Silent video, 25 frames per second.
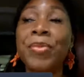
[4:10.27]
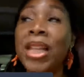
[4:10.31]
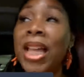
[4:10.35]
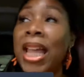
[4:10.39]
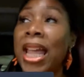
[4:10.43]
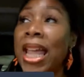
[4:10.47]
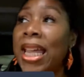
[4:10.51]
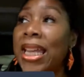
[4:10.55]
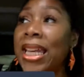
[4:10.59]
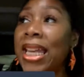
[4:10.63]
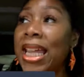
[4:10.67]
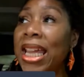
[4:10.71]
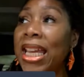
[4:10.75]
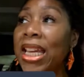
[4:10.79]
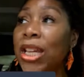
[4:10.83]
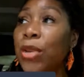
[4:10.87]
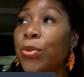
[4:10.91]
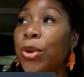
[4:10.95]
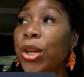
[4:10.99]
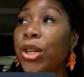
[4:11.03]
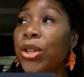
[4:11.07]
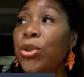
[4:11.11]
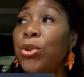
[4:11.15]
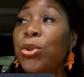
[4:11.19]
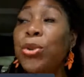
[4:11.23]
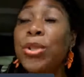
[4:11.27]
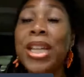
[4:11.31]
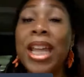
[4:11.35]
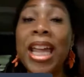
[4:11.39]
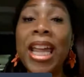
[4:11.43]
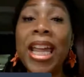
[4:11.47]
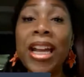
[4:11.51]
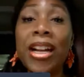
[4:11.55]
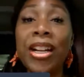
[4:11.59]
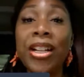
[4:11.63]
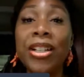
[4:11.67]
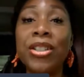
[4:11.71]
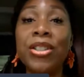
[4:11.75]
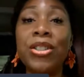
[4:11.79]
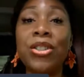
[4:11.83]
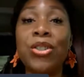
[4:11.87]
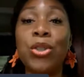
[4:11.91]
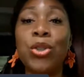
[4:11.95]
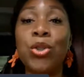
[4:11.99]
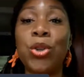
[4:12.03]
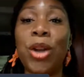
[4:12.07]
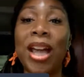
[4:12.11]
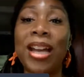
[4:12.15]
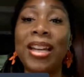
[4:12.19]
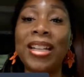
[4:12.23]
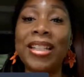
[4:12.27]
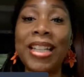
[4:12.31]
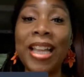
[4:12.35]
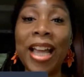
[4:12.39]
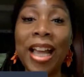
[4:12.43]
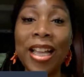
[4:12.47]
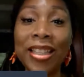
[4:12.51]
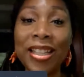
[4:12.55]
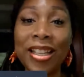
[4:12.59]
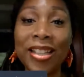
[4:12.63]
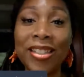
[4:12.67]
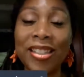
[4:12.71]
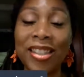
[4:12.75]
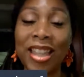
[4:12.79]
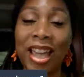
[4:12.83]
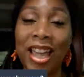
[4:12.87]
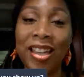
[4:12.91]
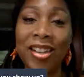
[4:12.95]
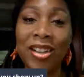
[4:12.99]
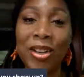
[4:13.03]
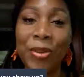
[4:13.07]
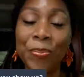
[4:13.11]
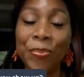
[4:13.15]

And anyone who dares to try to tell us that